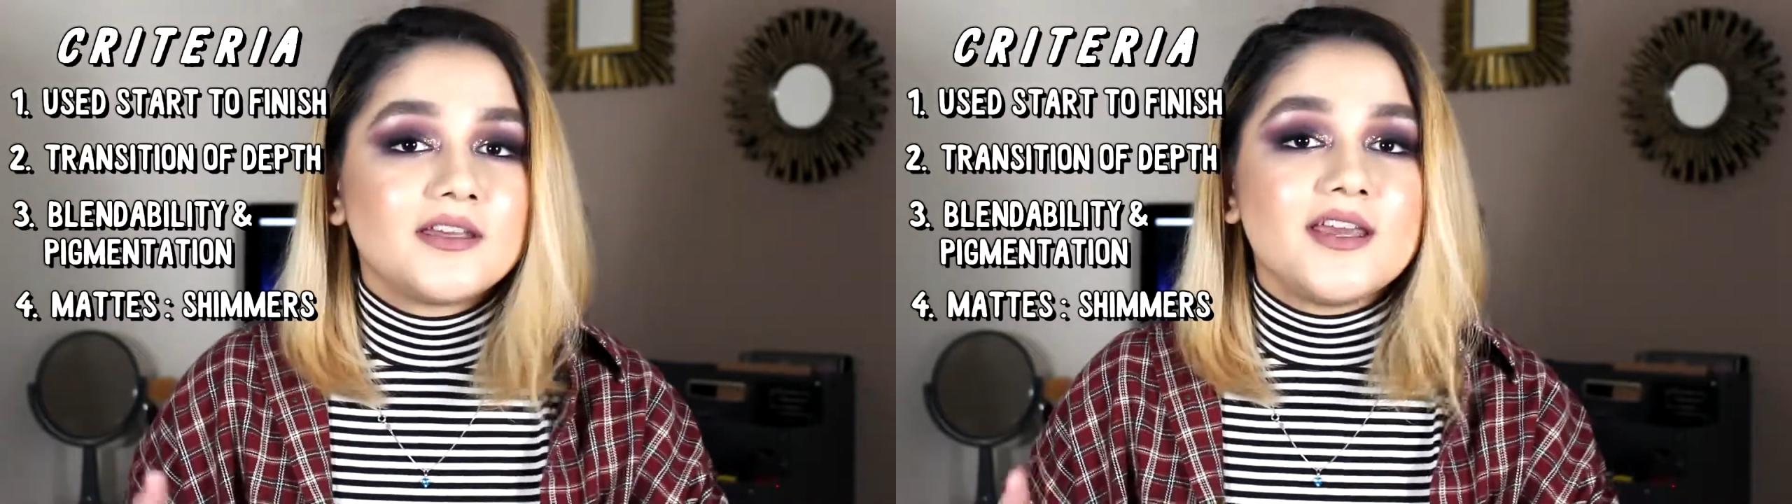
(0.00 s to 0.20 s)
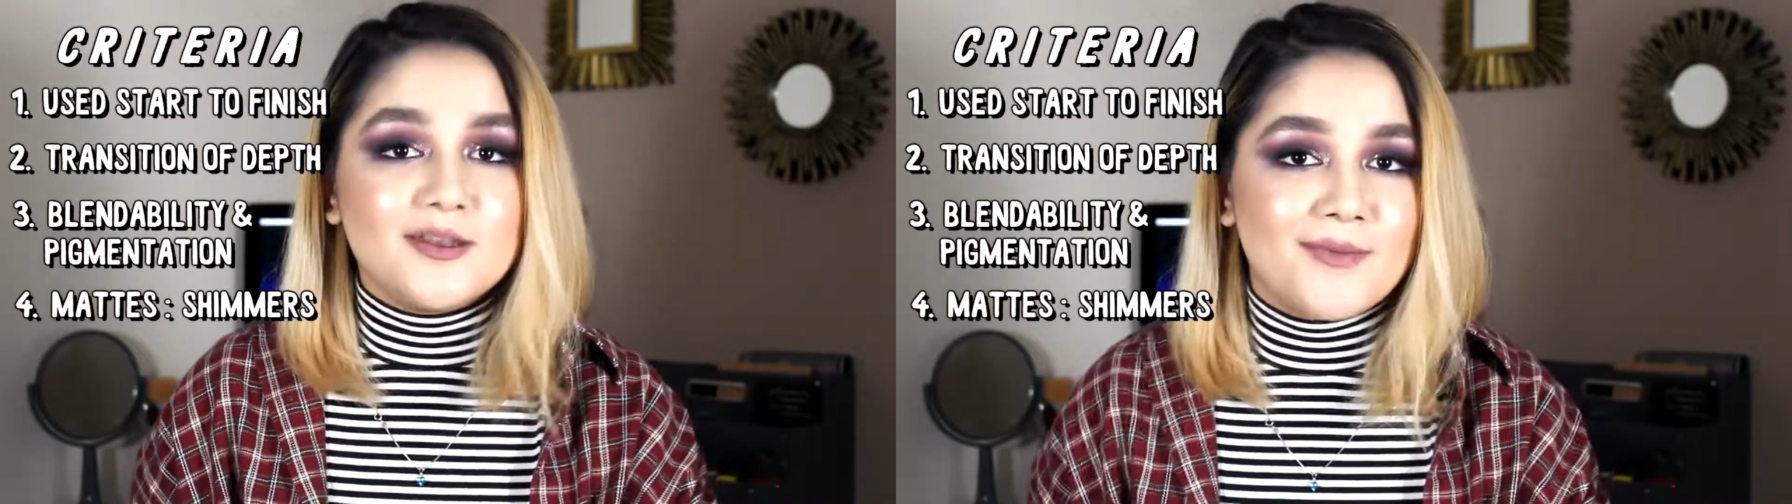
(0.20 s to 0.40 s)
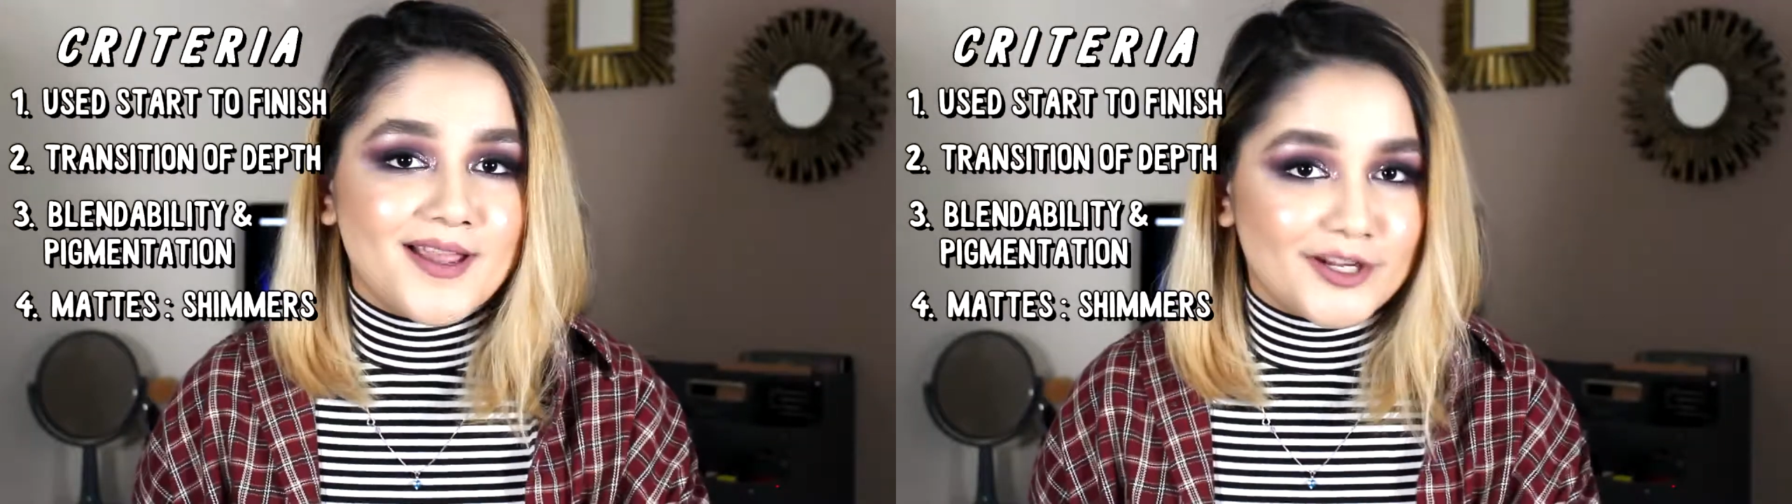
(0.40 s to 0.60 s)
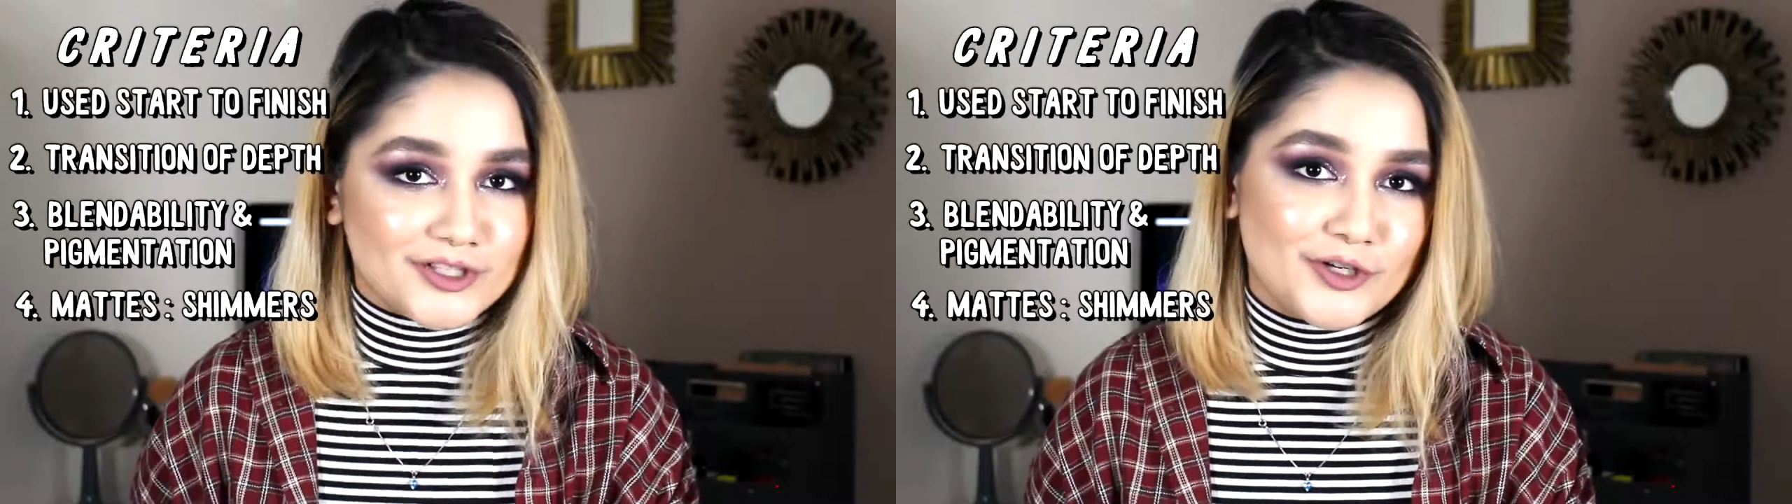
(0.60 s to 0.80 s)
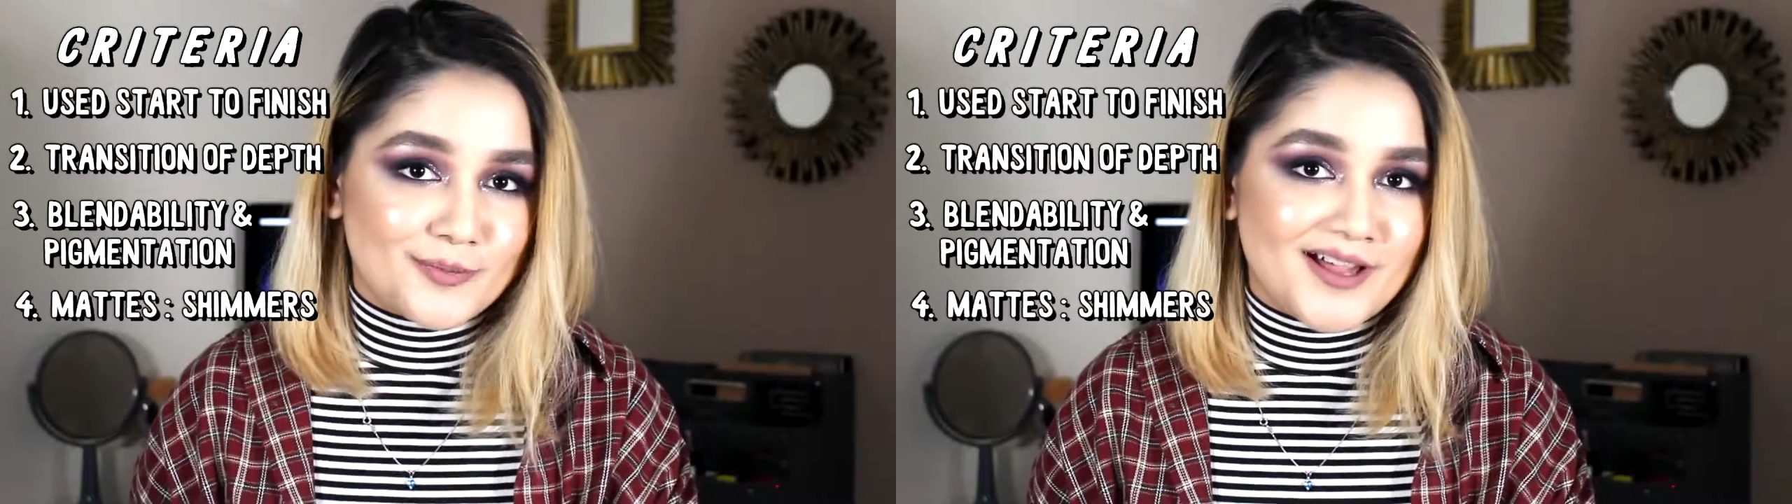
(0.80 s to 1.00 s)
in my
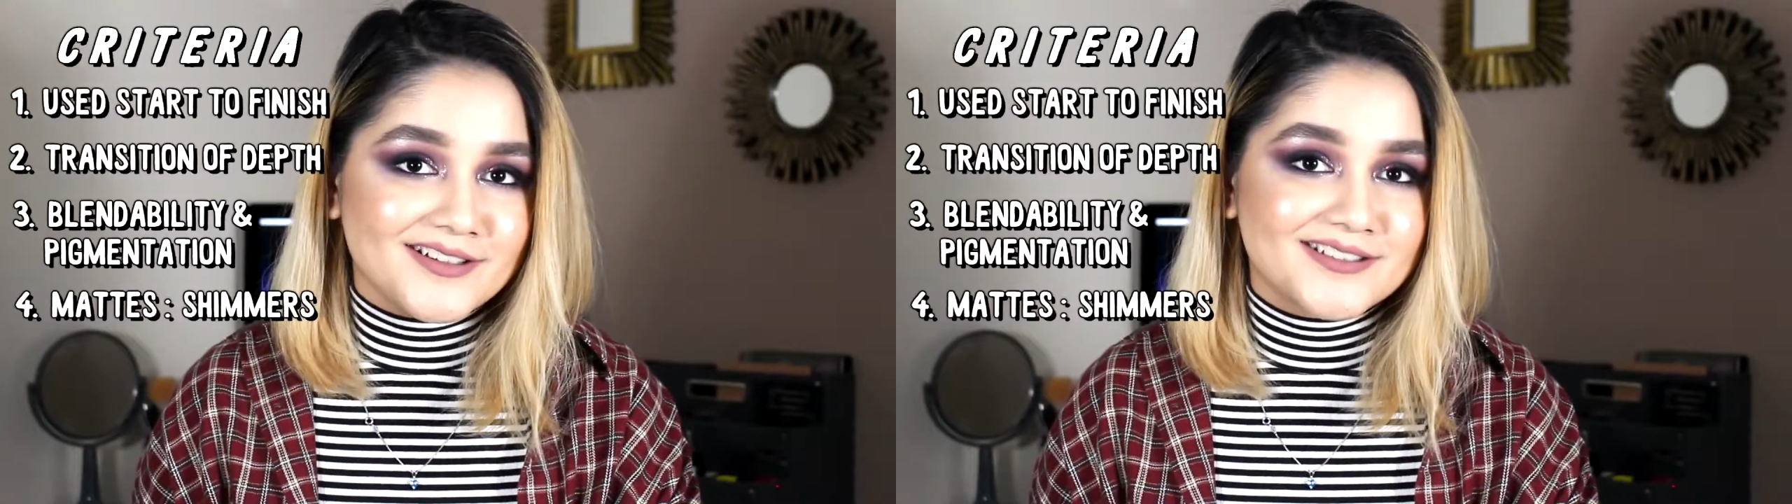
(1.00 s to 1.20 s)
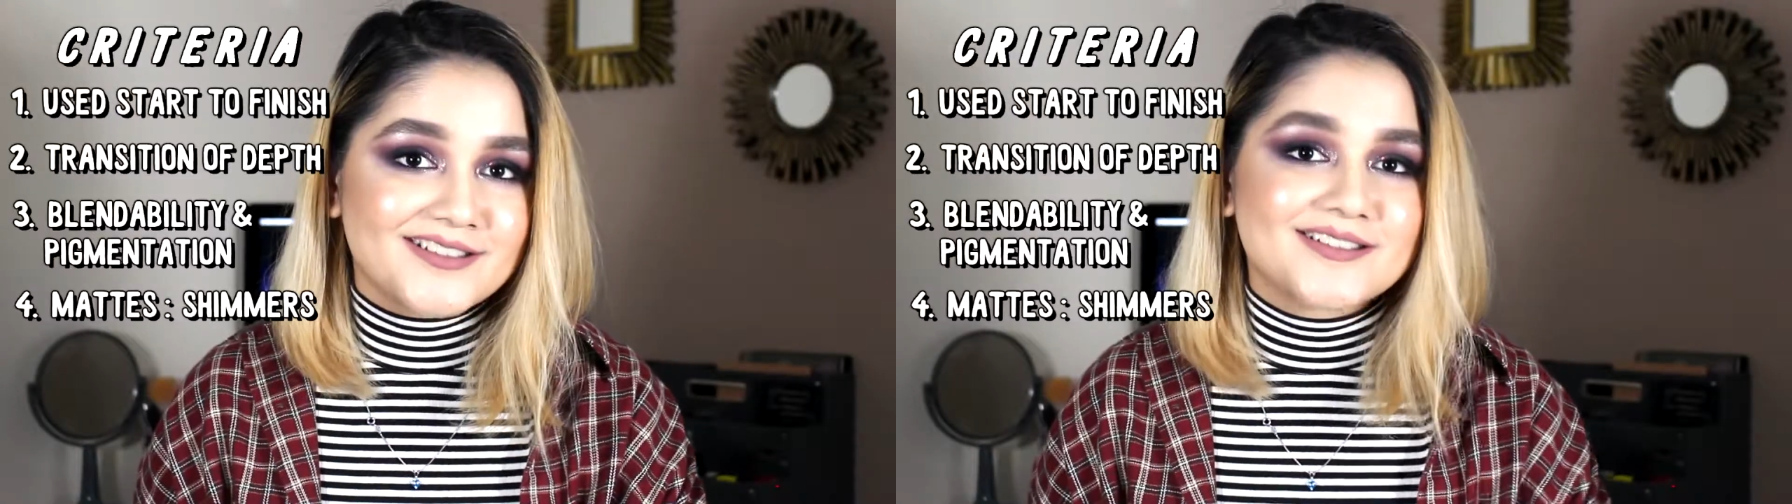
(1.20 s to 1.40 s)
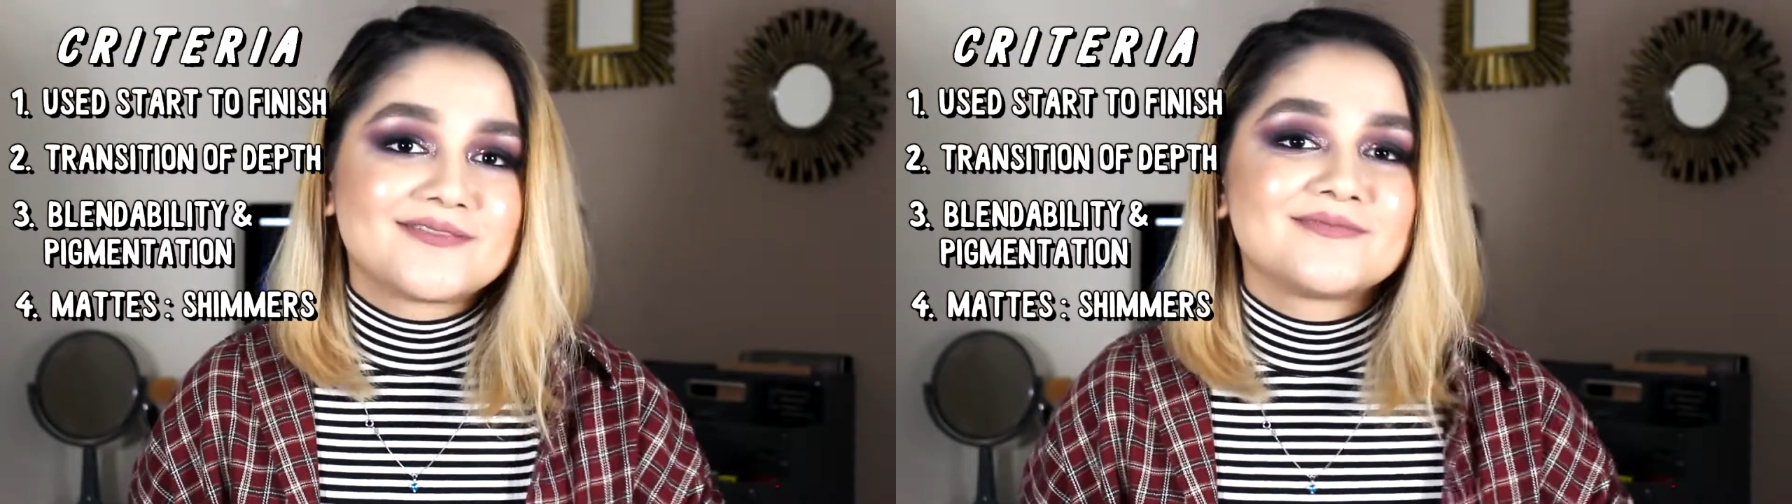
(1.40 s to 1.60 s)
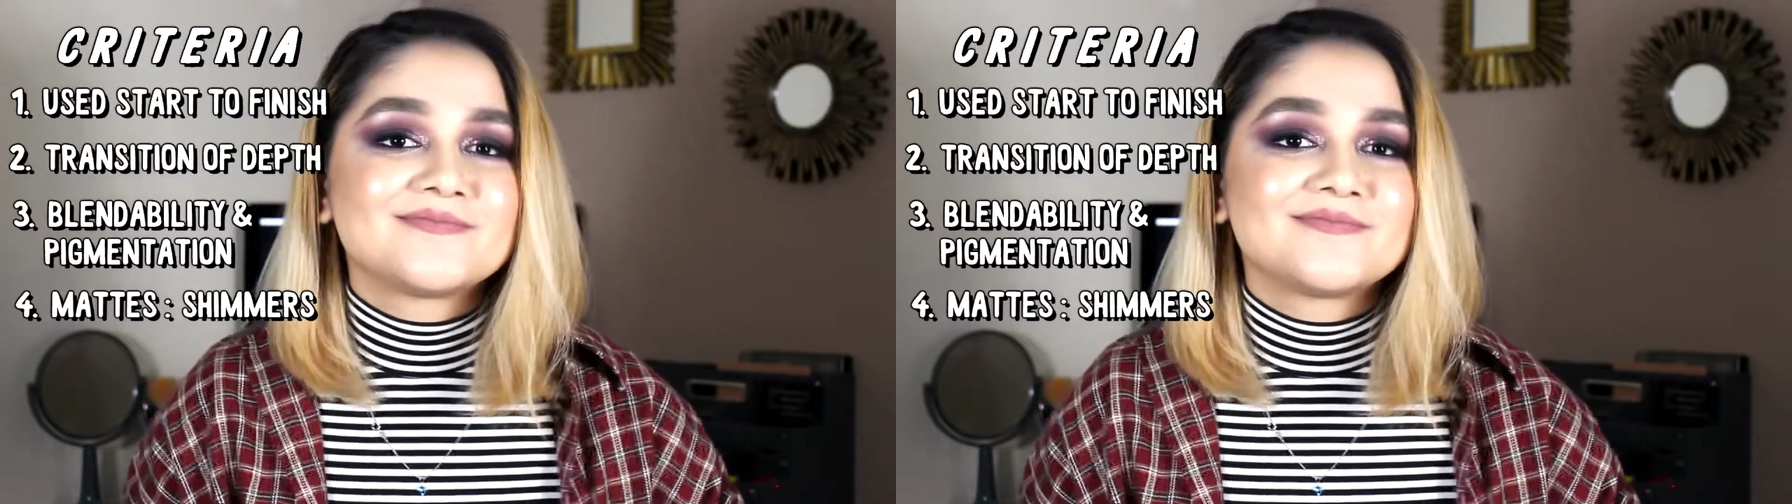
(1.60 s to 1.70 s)
eyeshadow palettes.